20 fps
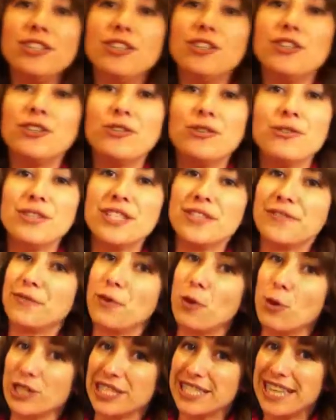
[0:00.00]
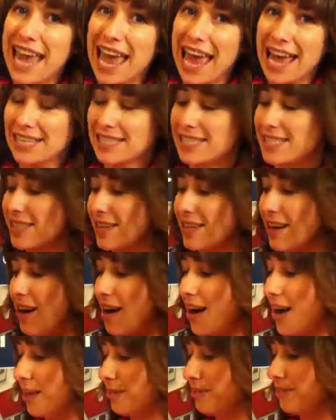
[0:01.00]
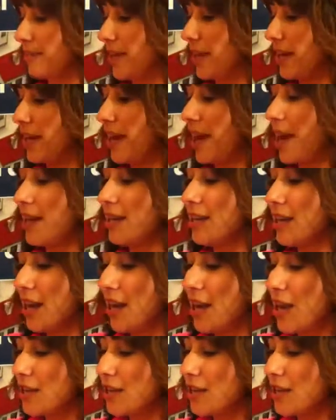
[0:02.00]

you use for tax time, okay?